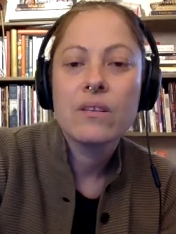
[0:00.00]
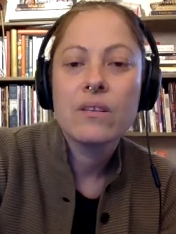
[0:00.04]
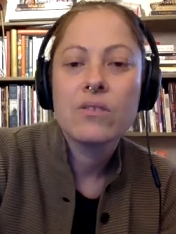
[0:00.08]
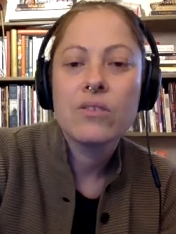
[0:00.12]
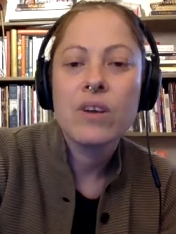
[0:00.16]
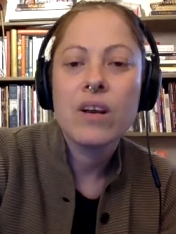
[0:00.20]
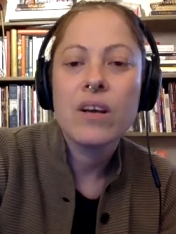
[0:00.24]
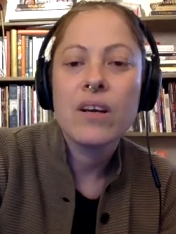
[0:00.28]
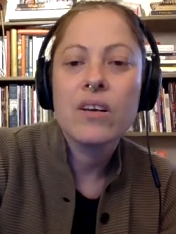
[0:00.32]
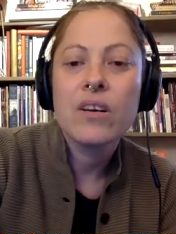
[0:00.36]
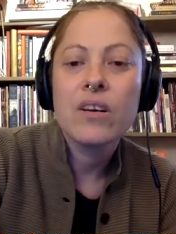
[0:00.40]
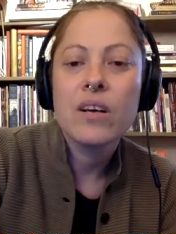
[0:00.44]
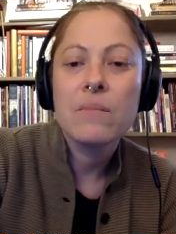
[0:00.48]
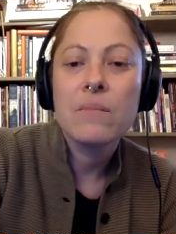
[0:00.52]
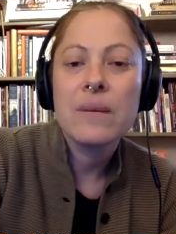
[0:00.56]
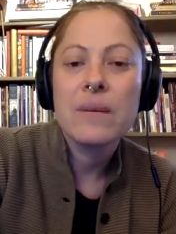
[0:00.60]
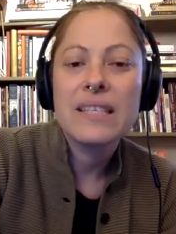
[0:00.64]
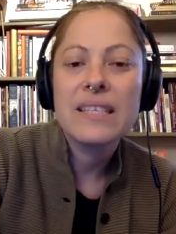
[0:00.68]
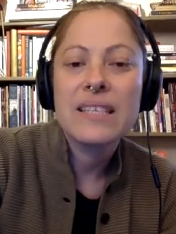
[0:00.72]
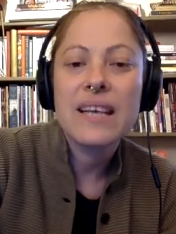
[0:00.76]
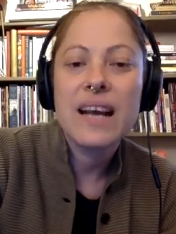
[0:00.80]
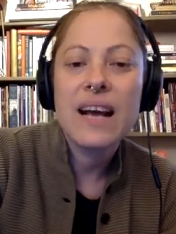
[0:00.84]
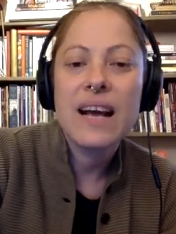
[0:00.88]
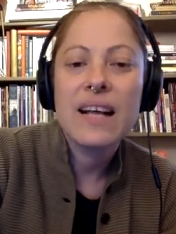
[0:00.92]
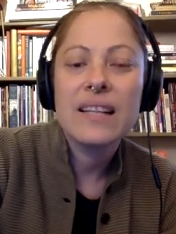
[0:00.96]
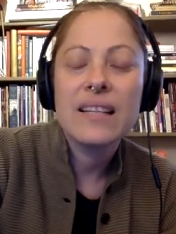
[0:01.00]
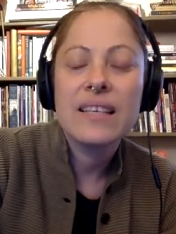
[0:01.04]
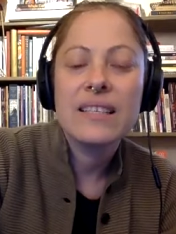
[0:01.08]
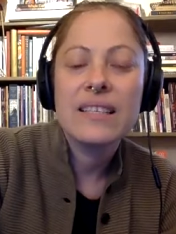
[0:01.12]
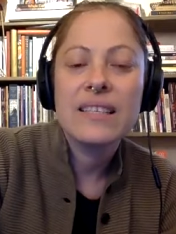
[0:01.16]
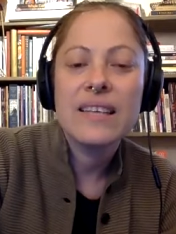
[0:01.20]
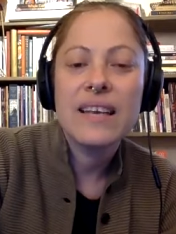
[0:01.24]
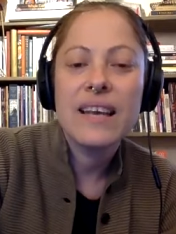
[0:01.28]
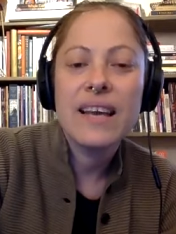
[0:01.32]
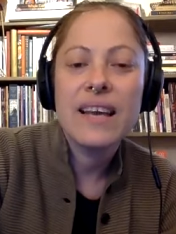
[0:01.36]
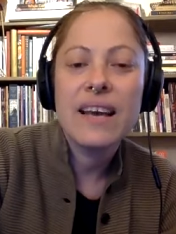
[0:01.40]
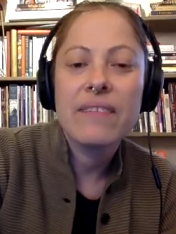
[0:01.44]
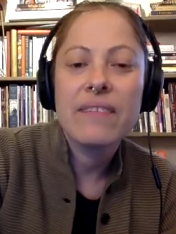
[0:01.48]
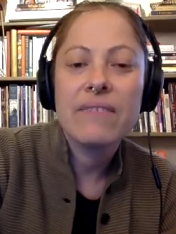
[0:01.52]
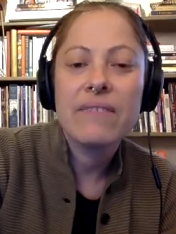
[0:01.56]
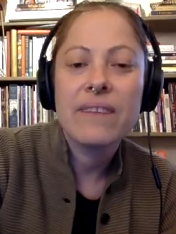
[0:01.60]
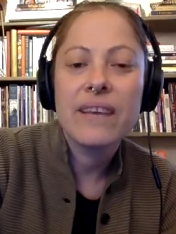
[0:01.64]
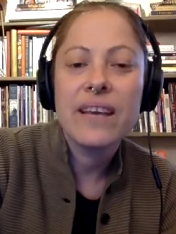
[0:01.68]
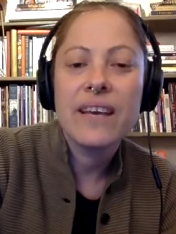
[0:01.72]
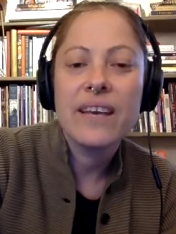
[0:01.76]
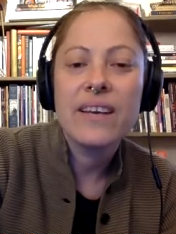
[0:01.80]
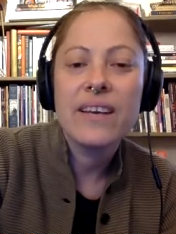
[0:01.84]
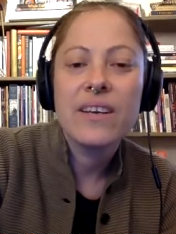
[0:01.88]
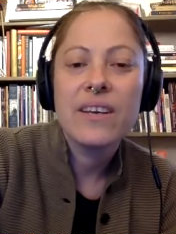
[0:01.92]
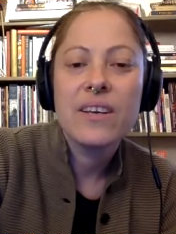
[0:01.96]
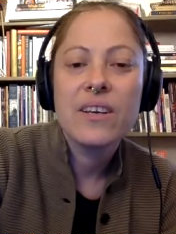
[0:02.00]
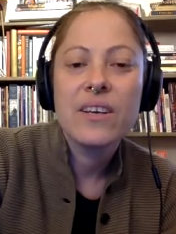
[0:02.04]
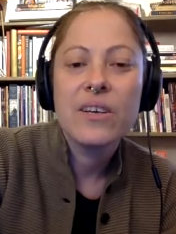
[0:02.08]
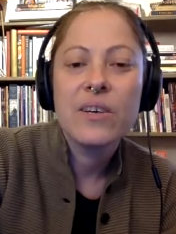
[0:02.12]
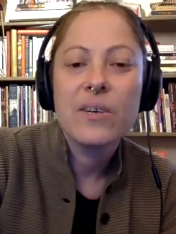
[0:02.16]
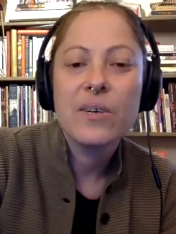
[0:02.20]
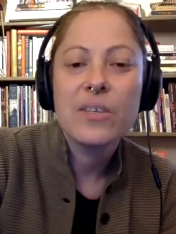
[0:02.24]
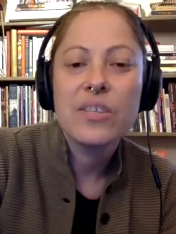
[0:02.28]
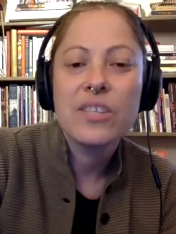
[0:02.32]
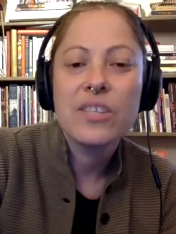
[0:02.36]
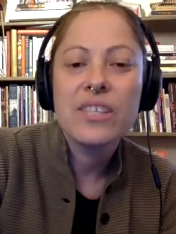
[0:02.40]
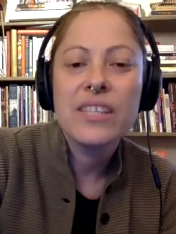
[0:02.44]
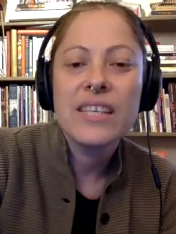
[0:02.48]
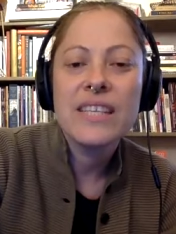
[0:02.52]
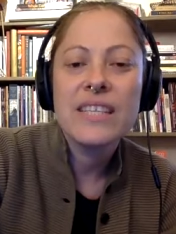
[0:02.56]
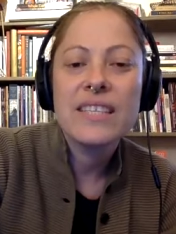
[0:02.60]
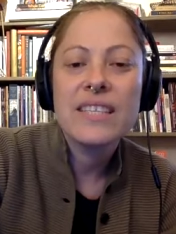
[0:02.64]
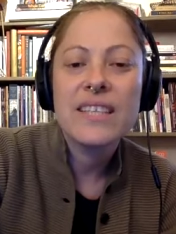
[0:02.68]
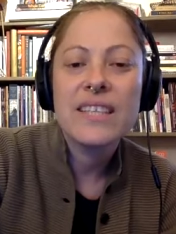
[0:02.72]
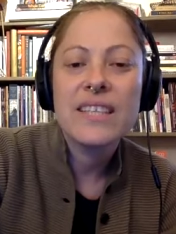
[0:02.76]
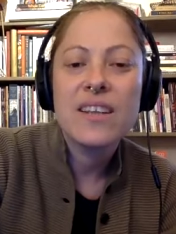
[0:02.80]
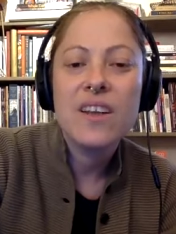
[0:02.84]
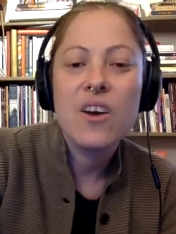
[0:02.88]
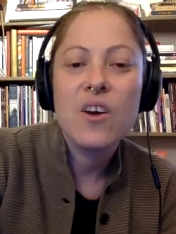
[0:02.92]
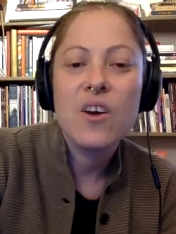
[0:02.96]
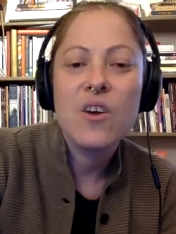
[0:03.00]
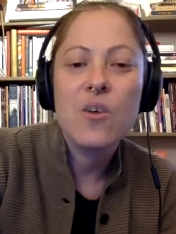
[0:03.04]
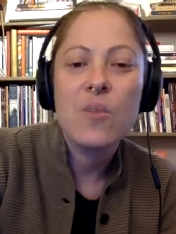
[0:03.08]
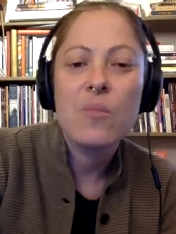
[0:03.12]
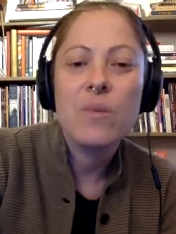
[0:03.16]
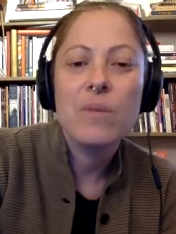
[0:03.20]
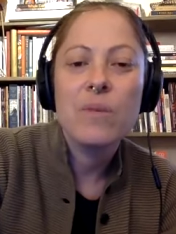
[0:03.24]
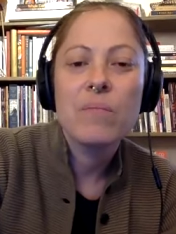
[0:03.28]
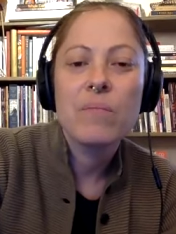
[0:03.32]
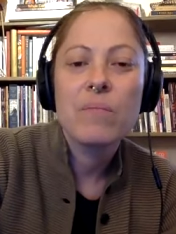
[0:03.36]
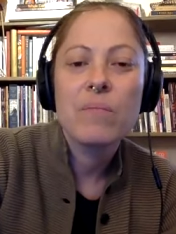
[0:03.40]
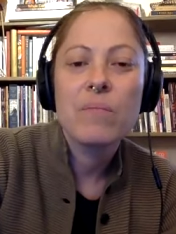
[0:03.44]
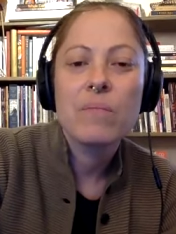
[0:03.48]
Drunk on mezcal in DF or Schlitz at home,